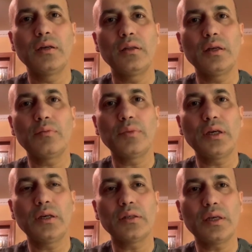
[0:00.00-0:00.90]
Let me
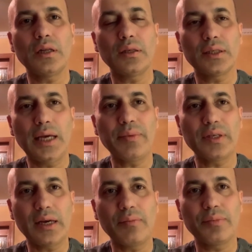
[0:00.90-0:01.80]
consult the same
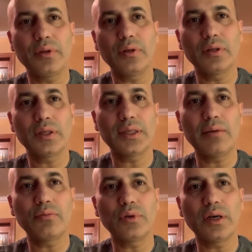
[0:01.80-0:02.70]
example, the
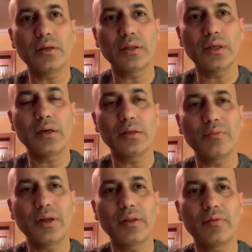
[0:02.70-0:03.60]
same $2,000 a
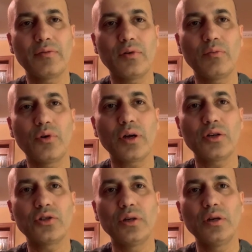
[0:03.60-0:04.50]
month for a
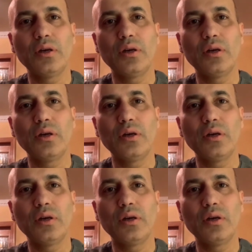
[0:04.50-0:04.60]
mortgage